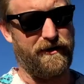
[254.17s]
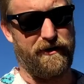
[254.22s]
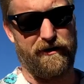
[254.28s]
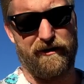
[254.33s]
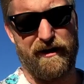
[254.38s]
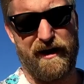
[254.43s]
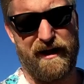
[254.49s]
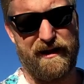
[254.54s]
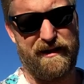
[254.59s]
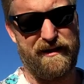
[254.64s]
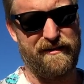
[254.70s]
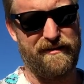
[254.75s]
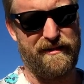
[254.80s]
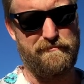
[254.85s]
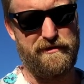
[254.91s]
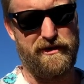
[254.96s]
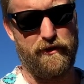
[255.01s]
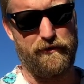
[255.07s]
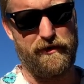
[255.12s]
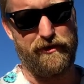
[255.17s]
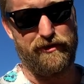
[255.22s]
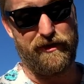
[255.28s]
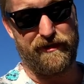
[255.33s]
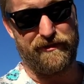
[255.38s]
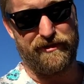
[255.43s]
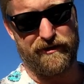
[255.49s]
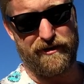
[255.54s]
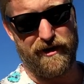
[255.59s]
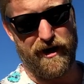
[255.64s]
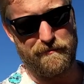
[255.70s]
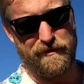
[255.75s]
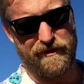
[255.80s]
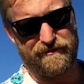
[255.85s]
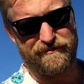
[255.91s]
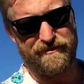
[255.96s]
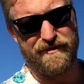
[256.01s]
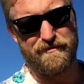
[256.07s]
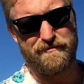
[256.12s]
All right, let me know what you think in the
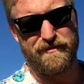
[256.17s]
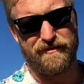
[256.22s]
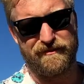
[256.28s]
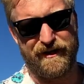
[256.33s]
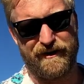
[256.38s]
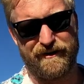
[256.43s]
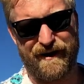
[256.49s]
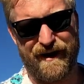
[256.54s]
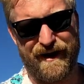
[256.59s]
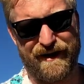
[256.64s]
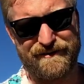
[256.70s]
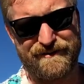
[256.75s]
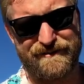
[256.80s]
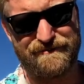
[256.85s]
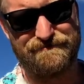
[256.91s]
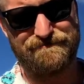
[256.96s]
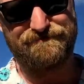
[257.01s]
comments. Later, guys.